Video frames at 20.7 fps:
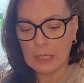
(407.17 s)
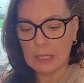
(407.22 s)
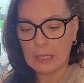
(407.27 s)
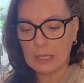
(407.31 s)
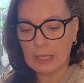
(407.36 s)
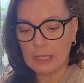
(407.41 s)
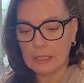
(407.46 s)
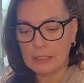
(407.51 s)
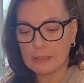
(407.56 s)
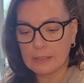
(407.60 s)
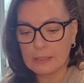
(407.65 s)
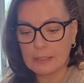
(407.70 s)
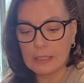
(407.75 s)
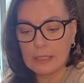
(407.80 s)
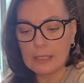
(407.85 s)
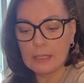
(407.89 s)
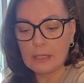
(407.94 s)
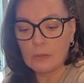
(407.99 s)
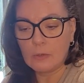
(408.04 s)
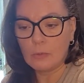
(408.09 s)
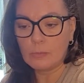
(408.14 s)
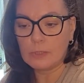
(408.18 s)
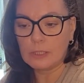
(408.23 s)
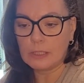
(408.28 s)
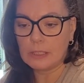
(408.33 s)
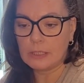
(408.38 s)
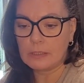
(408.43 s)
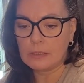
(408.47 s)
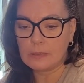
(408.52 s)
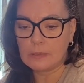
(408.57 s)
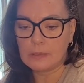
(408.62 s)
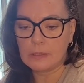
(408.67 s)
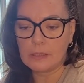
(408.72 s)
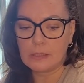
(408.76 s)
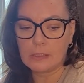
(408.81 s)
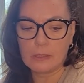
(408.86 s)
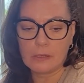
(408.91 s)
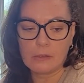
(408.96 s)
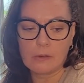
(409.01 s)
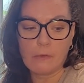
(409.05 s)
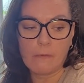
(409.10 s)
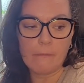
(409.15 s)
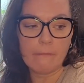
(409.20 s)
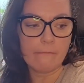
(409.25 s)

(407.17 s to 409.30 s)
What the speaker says: And tonight I hope to get to season